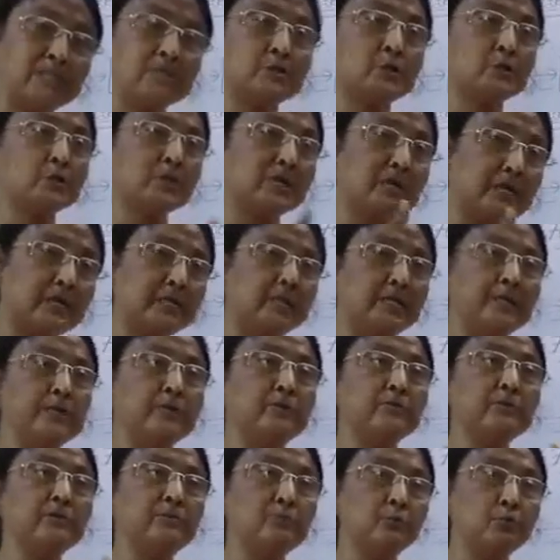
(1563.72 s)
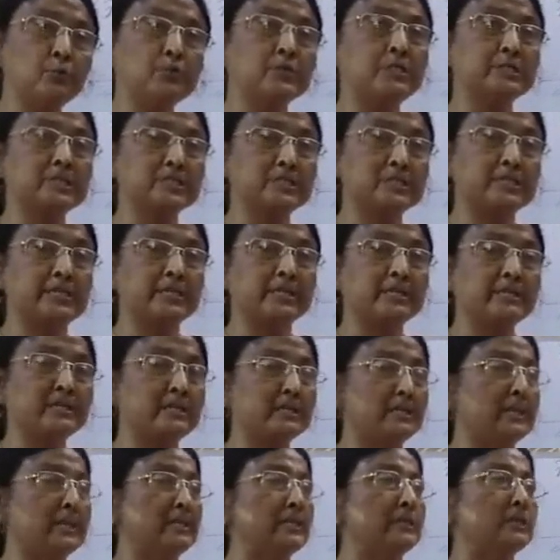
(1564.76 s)
to continue the motion
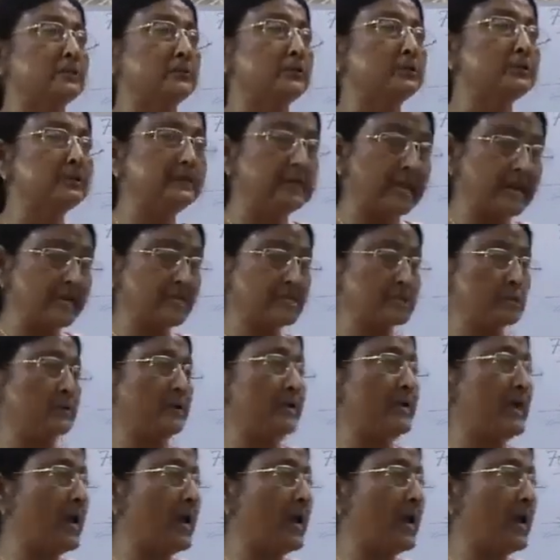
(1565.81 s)
state, so that's why